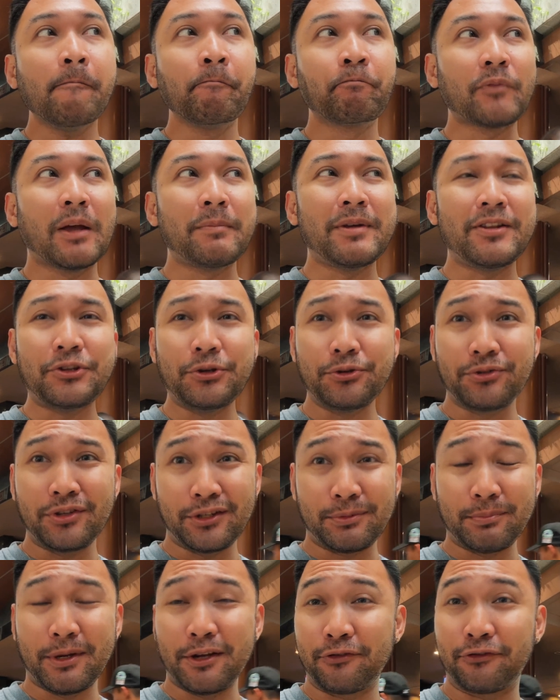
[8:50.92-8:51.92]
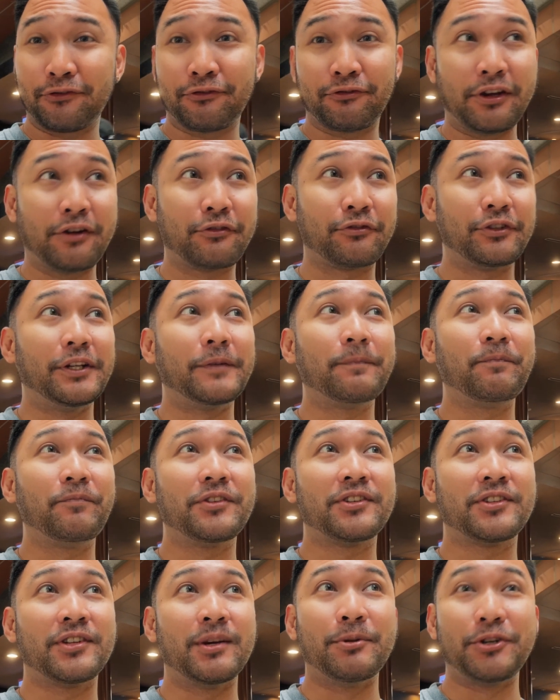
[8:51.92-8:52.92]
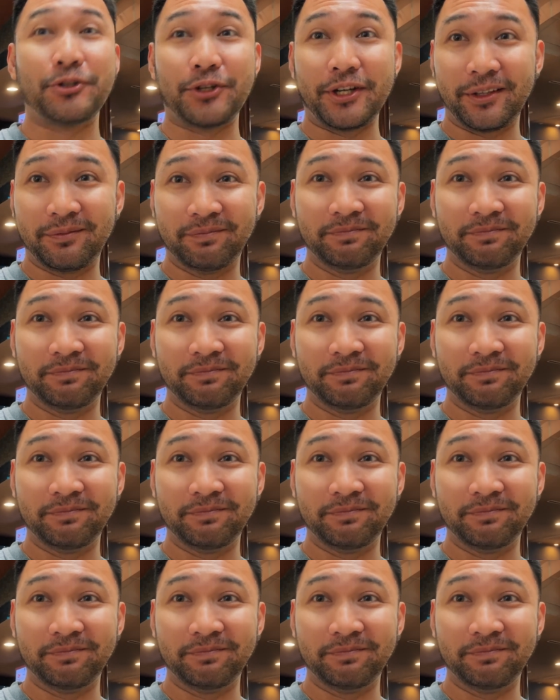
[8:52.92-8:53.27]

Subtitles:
I mean, yuzu is my favorite summer drink.